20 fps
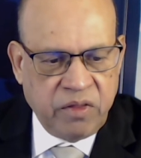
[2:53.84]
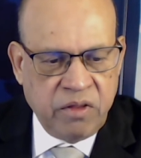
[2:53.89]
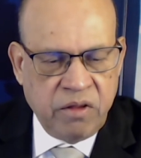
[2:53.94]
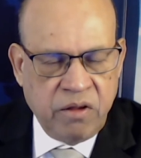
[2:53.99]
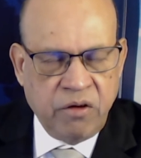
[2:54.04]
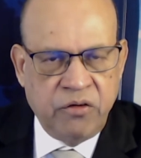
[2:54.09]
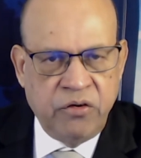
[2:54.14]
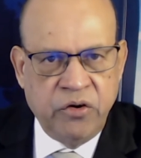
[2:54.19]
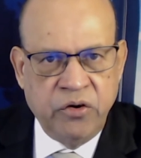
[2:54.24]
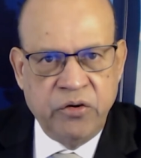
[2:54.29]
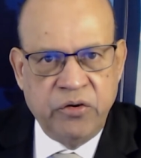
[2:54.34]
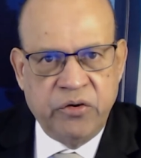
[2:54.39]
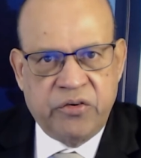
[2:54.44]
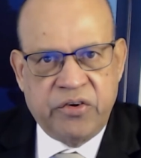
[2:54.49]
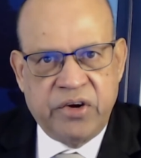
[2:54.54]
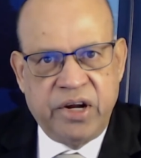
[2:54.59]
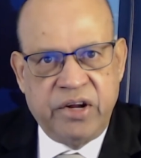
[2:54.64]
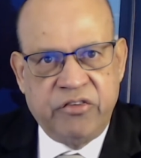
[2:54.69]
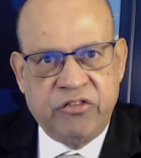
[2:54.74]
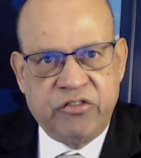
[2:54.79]
do
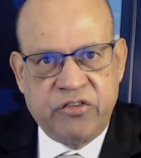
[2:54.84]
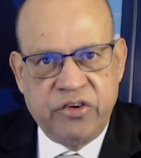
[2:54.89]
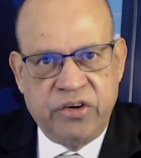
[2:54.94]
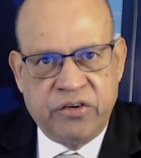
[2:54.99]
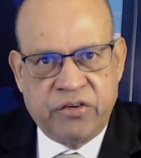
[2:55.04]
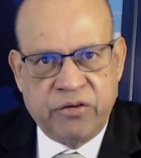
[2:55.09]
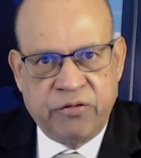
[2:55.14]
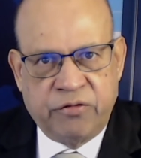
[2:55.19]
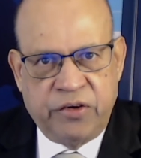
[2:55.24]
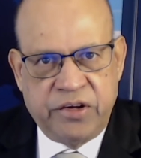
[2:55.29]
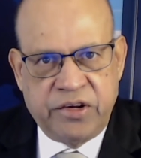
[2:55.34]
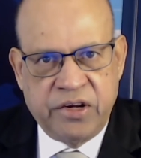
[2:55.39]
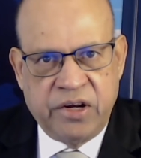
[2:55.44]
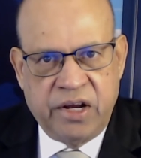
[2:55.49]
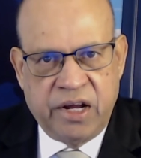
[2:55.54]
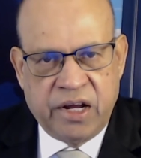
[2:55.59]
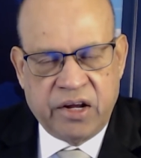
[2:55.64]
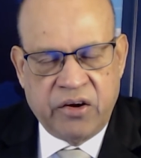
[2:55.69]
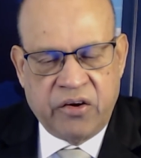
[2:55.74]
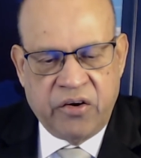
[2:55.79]

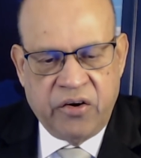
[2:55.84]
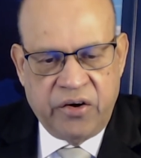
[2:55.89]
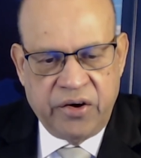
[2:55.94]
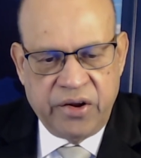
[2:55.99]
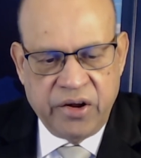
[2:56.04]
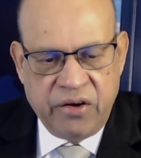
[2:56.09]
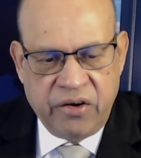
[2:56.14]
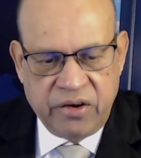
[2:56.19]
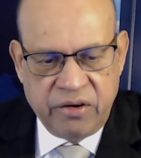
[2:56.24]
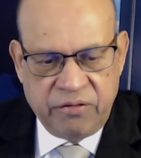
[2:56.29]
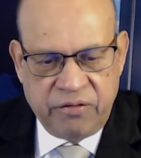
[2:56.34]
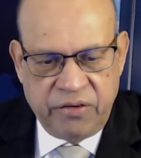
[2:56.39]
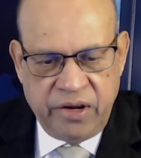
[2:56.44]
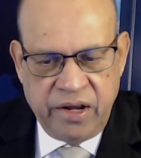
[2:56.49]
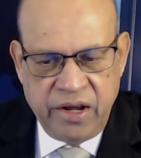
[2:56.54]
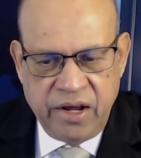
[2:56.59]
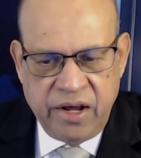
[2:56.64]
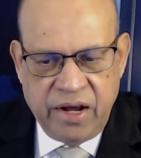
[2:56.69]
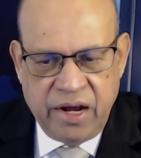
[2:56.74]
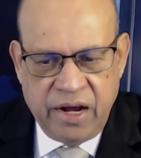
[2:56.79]
transesophageal
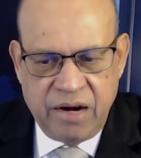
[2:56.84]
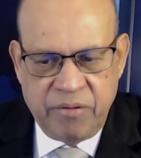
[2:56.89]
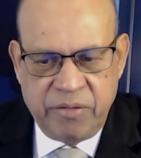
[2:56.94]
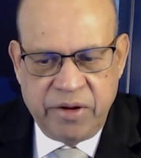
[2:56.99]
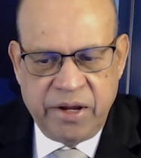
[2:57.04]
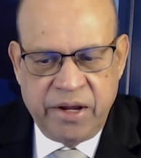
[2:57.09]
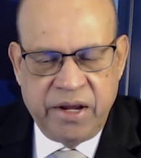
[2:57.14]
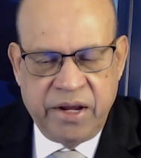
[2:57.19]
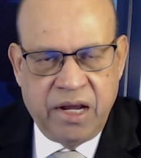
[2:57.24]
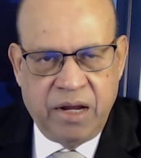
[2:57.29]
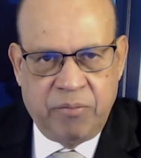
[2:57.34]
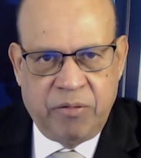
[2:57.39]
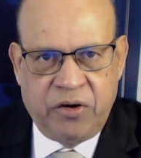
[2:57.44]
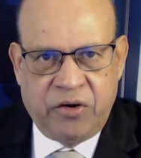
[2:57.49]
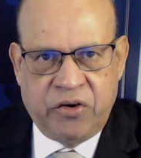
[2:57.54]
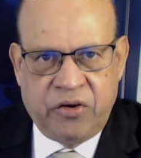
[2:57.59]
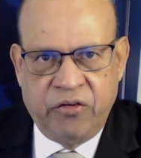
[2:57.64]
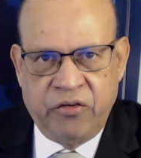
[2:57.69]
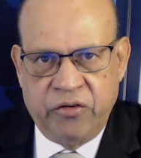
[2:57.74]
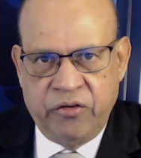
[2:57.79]
echocardiography and be able
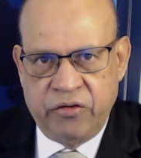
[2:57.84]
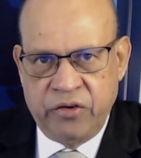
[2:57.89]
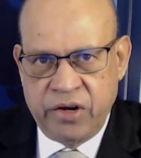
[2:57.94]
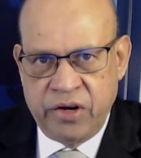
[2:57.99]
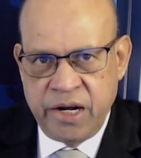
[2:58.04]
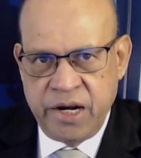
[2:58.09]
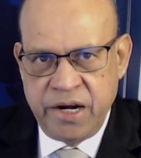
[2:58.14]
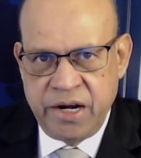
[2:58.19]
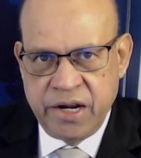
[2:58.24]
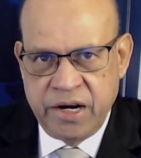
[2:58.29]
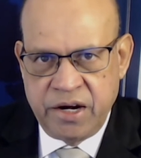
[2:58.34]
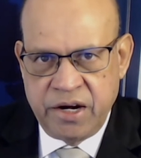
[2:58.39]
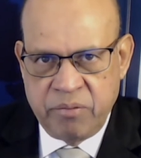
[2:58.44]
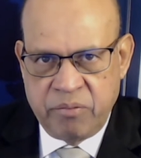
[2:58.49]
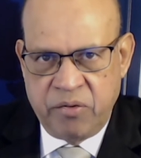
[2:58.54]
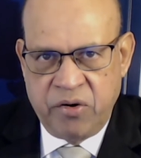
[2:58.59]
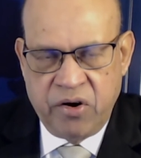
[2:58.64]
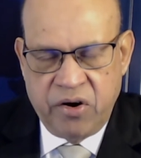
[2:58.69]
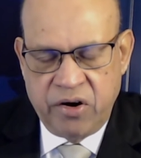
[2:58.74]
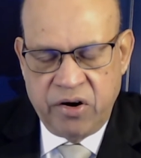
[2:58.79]
to lead a
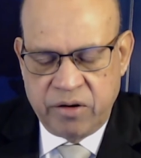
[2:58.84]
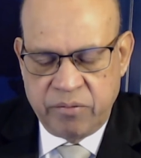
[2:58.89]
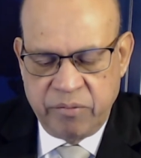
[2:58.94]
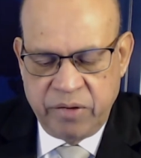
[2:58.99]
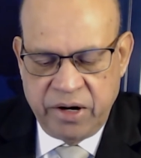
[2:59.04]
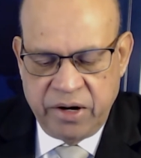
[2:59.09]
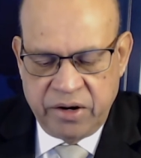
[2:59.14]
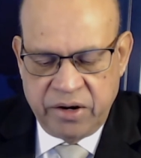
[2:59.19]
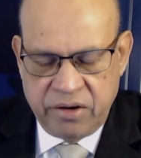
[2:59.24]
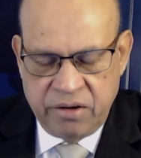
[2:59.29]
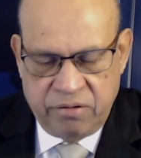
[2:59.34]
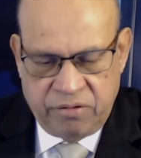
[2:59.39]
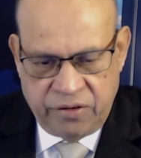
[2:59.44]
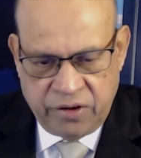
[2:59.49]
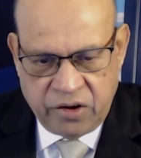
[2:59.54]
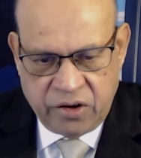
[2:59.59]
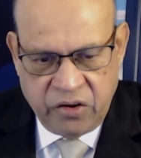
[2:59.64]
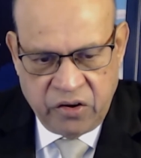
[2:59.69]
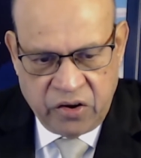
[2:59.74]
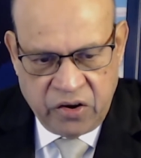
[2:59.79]
department of
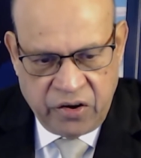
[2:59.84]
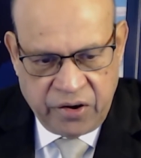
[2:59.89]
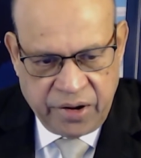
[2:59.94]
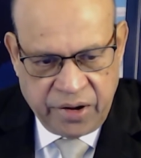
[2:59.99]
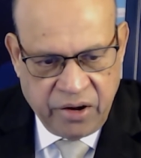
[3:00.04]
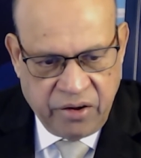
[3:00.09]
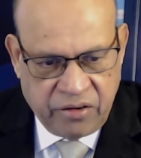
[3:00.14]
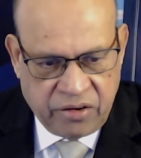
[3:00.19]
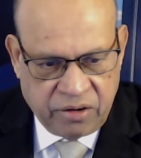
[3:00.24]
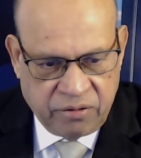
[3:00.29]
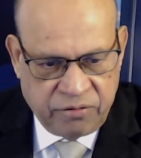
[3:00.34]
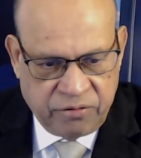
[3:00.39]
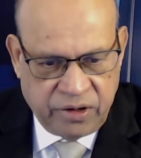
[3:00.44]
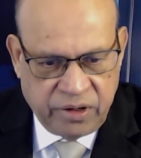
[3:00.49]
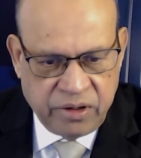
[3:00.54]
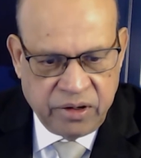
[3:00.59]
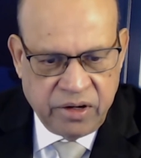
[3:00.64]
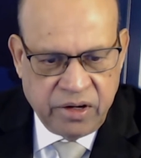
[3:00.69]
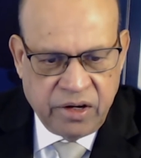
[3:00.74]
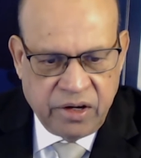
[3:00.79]
echocardiography.
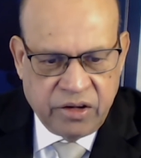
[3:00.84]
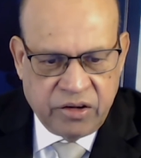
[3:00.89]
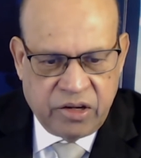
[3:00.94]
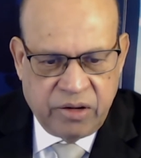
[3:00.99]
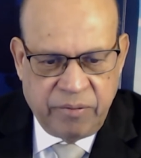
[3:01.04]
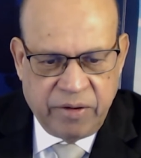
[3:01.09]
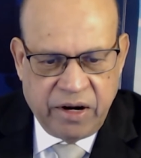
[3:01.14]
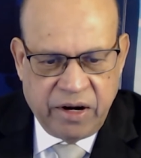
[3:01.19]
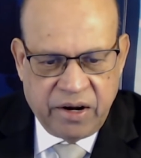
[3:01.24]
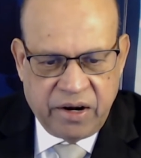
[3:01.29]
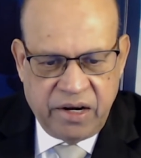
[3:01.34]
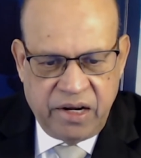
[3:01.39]
Similarly,